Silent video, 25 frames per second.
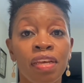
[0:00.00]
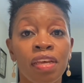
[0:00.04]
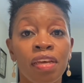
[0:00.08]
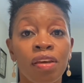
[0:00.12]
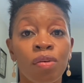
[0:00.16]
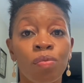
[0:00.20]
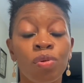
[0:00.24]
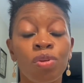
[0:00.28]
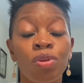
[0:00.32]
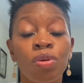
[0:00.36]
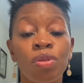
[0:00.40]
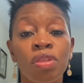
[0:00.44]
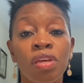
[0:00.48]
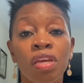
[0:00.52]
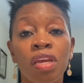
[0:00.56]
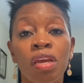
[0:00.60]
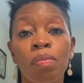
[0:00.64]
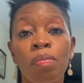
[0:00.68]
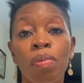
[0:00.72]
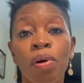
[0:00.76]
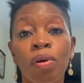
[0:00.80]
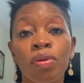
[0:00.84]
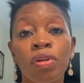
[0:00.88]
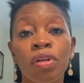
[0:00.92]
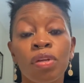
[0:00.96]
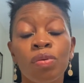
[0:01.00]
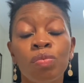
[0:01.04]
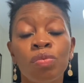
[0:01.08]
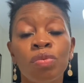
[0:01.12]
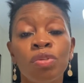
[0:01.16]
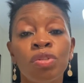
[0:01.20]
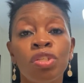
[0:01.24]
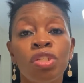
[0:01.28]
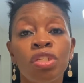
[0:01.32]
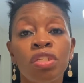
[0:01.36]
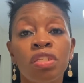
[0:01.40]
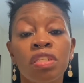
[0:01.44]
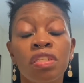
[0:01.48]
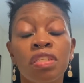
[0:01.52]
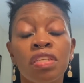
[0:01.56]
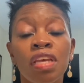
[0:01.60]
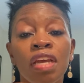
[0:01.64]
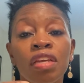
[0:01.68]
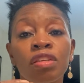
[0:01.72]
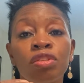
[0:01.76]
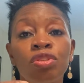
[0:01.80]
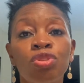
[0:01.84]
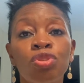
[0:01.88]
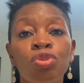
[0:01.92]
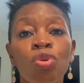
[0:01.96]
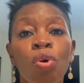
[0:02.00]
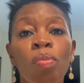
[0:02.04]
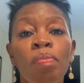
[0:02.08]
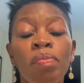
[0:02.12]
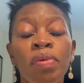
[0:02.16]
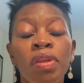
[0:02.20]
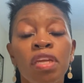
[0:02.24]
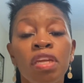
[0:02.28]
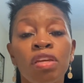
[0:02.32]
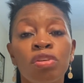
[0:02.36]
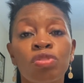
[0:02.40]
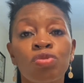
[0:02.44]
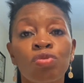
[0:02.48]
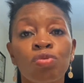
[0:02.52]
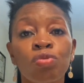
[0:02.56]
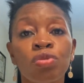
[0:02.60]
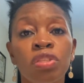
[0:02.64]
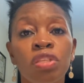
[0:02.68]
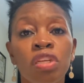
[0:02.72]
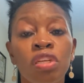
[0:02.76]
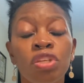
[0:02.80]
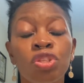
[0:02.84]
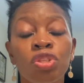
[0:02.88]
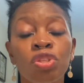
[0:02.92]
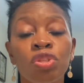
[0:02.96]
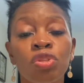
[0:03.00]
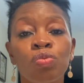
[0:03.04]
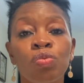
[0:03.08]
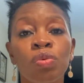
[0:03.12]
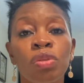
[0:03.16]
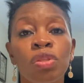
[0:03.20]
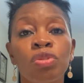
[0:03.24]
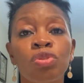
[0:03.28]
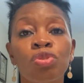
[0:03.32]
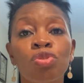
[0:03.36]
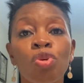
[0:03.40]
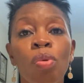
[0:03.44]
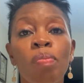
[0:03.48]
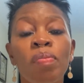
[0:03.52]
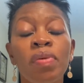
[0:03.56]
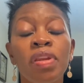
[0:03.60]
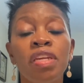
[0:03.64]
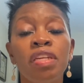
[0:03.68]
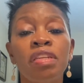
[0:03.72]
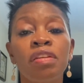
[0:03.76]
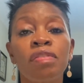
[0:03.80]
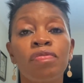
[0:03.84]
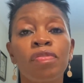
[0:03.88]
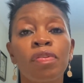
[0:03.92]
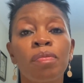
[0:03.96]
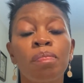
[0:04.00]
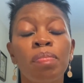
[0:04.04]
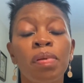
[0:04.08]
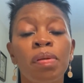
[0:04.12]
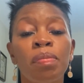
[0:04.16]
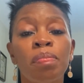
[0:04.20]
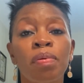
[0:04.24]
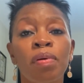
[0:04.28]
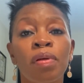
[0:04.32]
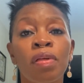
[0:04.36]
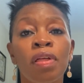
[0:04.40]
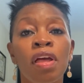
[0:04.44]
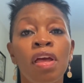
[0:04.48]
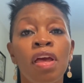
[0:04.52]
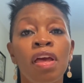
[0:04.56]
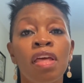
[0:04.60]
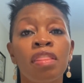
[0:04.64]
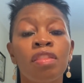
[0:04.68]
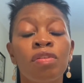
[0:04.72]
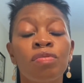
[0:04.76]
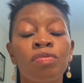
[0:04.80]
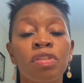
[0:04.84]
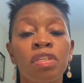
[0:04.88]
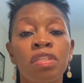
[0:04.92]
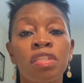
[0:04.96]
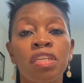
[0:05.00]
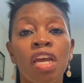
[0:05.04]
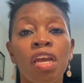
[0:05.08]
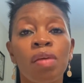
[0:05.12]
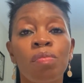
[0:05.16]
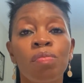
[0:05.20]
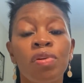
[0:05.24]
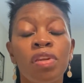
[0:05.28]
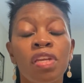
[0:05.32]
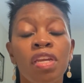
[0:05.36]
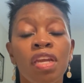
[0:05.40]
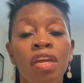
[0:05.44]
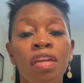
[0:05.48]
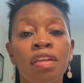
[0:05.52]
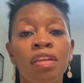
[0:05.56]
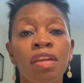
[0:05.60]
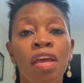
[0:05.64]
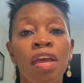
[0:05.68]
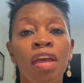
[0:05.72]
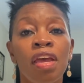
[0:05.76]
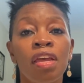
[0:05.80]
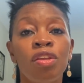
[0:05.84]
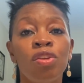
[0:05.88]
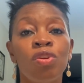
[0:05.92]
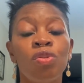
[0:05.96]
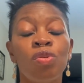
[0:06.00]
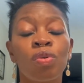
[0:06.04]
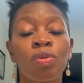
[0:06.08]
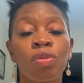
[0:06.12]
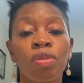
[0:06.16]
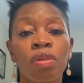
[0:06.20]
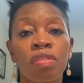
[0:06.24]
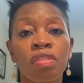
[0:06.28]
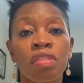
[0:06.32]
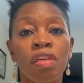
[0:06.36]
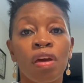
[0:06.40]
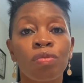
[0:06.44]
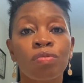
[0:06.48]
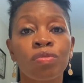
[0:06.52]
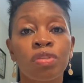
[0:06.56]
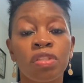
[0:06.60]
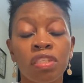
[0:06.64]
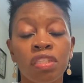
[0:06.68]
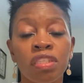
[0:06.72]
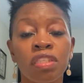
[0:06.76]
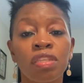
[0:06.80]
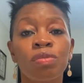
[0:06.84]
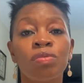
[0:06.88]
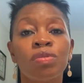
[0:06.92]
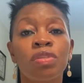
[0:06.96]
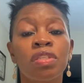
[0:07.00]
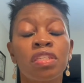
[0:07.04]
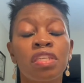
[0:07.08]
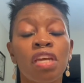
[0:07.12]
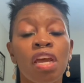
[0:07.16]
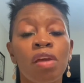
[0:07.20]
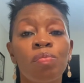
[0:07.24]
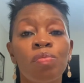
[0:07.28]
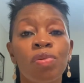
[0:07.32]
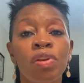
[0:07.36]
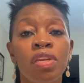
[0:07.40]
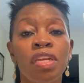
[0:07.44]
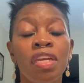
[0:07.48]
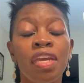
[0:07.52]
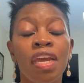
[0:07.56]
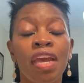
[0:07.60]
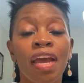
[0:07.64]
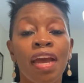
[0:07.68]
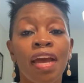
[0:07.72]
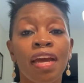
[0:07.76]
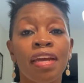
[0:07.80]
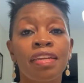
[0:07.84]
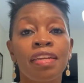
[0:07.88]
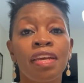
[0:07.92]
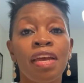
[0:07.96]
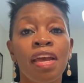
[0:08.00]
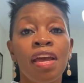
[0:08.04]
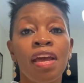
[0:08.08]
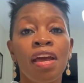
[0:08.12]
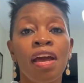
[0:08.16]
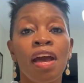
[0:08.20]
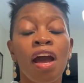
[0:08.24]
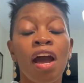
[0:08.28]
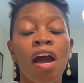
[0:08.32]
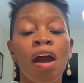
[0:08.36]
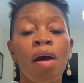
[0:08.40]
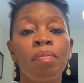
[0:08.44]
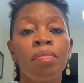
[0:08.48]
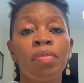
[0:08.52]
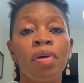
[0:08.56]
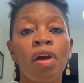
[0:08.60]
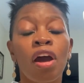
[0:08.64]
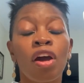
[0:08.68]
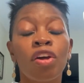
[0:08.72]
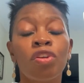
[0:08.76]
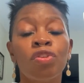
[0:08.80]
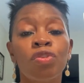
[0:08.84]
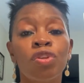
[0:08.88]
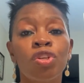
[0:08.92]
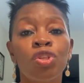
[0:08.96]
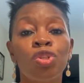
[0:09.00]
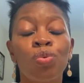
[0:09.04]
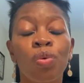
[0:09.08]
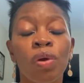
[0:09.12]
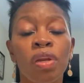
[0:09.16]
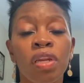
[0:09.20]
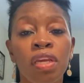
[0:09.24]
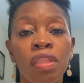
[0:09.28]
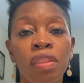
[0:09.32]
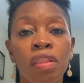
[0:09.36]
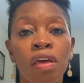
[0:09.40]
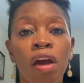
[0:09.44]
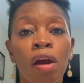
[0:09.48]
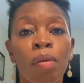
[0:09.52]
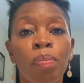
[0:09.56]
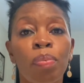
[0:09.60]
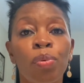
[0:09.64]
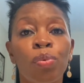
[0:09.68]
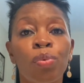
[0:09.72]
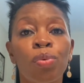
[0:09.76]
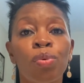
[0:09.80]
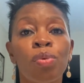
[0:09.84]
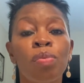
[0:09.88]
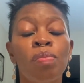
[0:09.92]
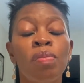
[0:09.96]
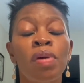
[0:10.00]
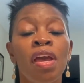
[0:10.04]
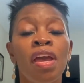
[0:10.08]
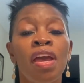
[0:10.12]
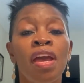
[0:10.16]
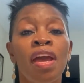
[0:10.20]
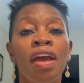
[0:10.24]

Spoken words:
When you think about it, Jesus had so many associations with so many different people. There was a time when he had, you know, the thousands. There was a time when he had 120 in the upper room.